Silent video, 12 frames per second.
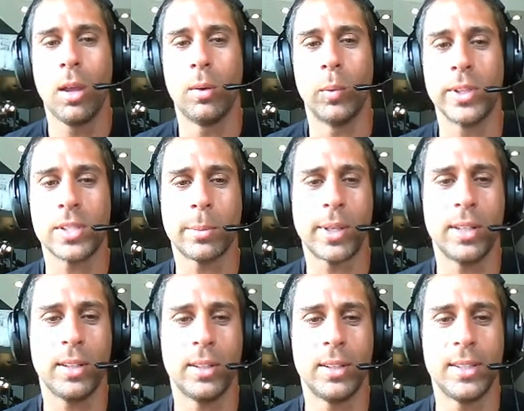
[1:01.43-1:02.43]
When
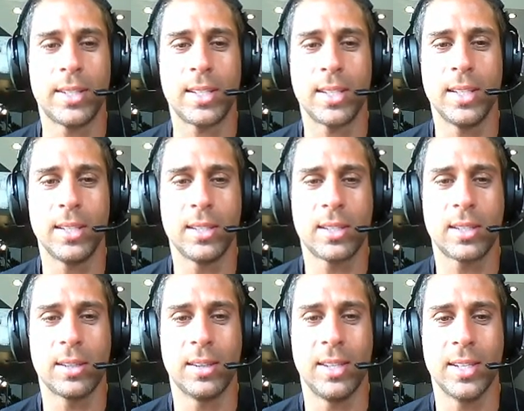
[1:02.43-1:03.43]
somebody sees
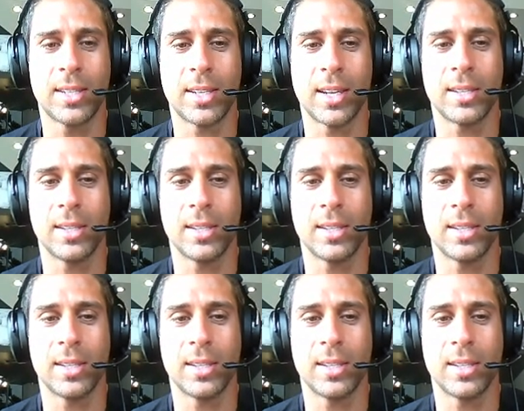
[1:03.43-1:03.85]
this as the